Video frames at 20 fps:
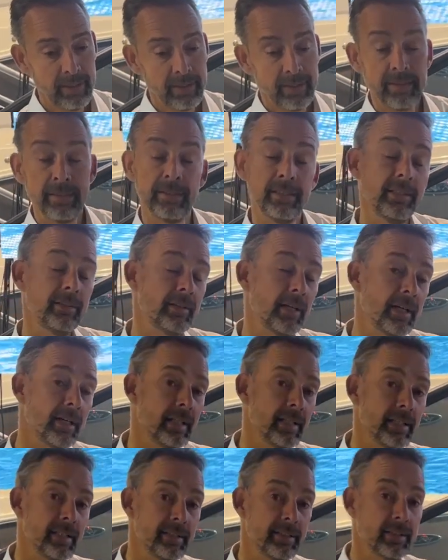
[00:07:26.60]
Sea Ray
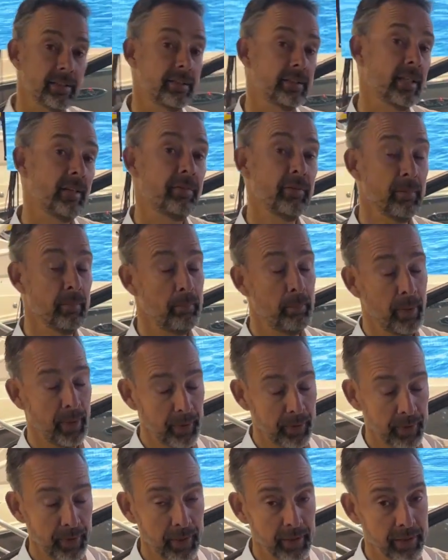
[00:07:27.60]
is a 7
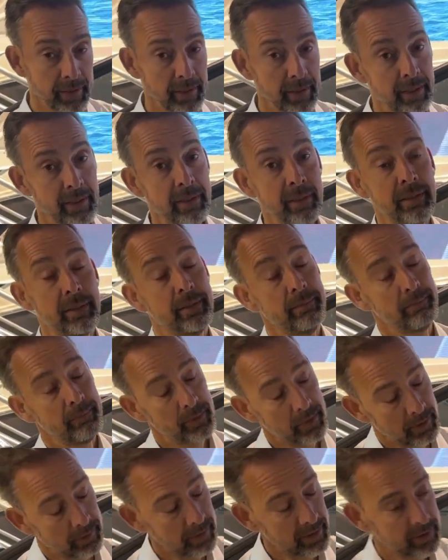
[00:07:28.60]
billion,
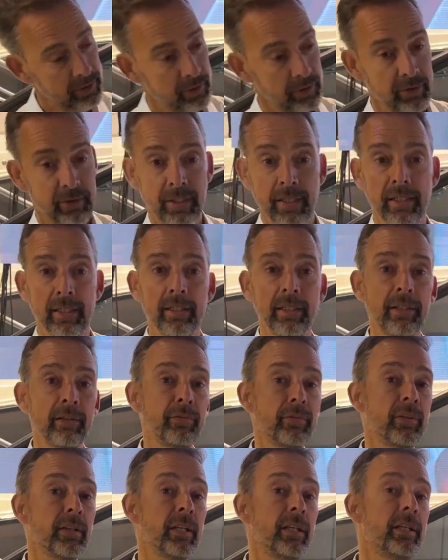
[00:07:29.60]
no, I should say it
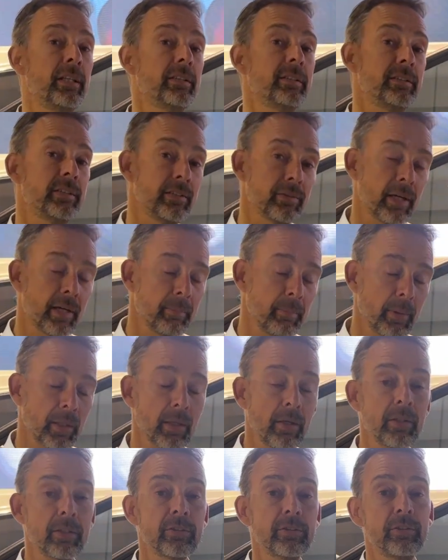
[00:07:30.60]
differently. Sea Ray
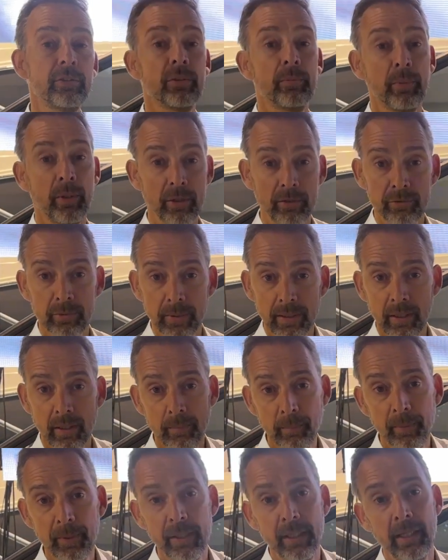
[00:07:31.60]
belongs to the Brunswick
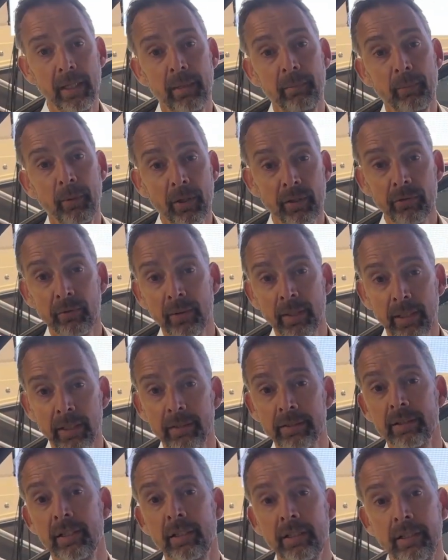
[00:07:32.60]
company, and Brunswick
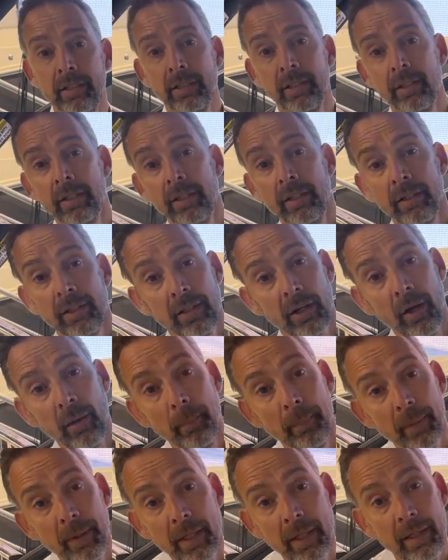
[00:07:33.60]
is a
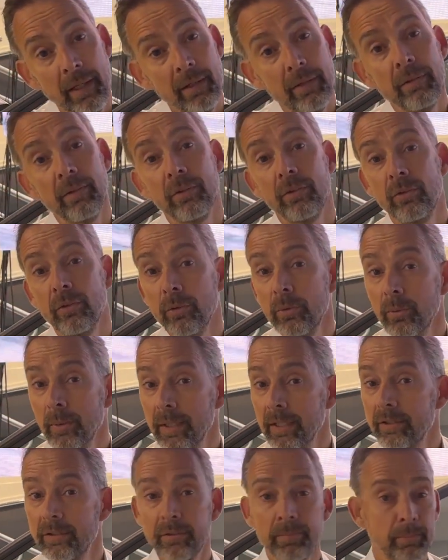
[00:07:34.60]
company to
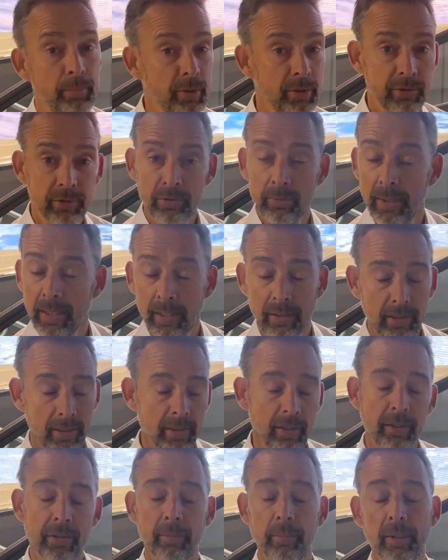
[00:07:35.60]
which Boston Whaler
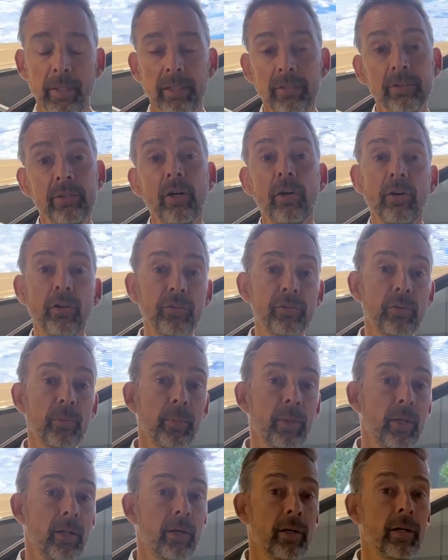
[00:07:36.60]
and other brands also
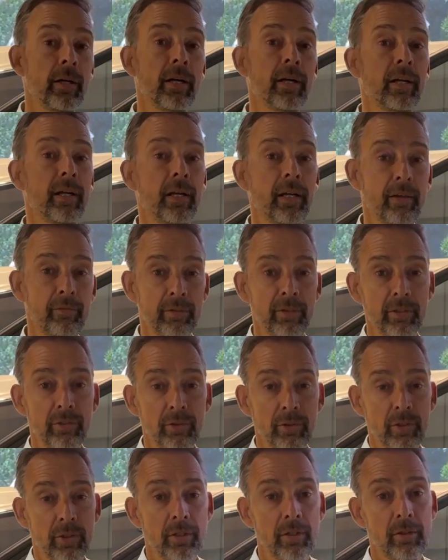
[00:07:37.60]
belong, having a
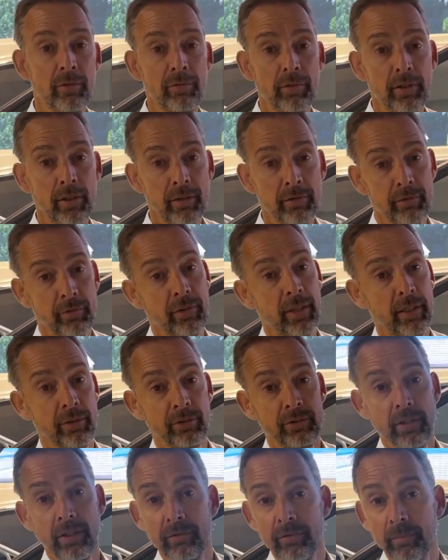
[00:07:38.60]
turnover of around
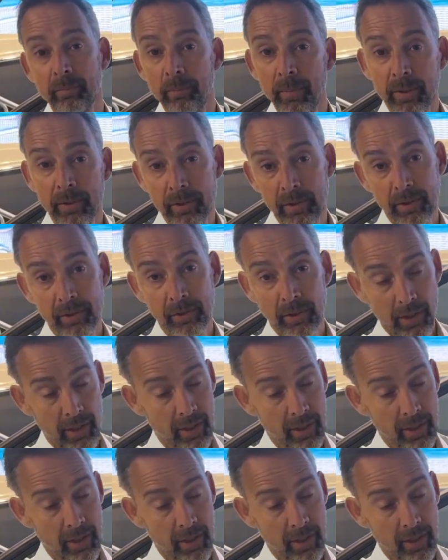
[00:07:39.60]
$7 billion,